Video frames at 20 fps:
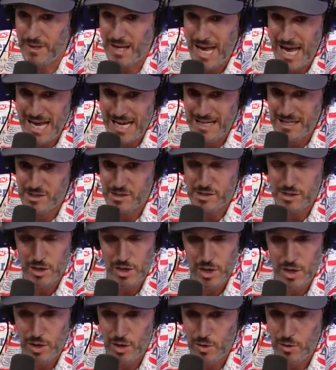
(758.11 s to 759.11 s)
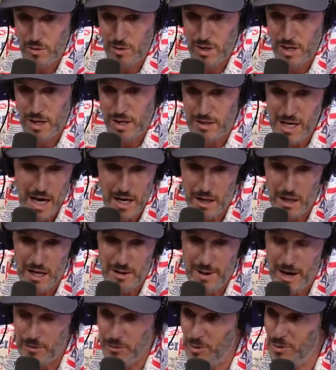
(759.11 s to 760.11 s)
And so not only am
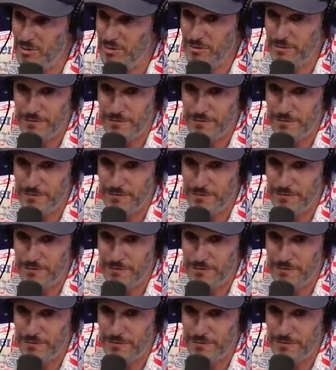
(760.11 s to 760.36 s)
I rooting